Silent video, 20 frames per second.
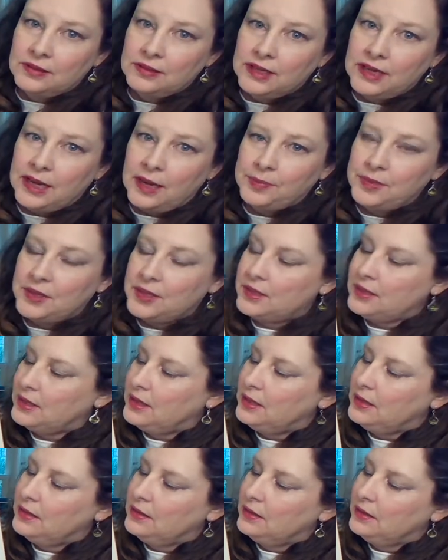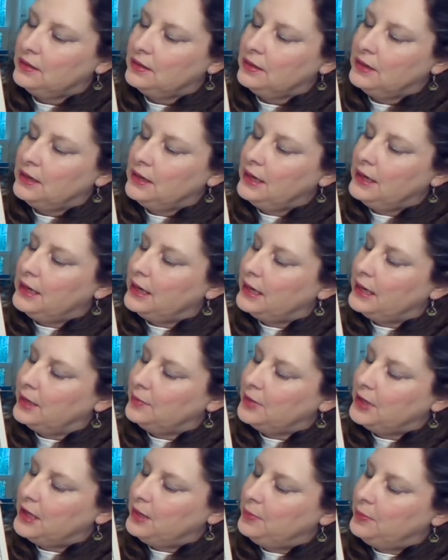Kept the C, and I'm
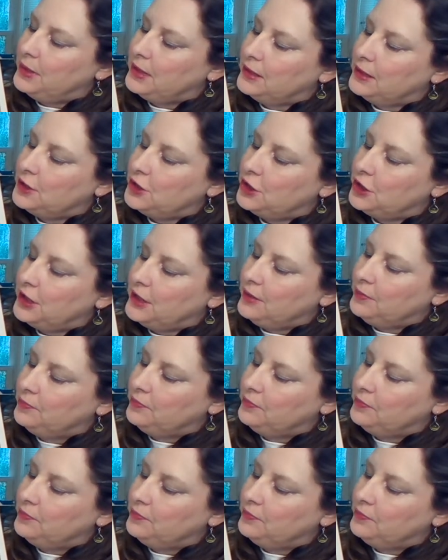keeping the G.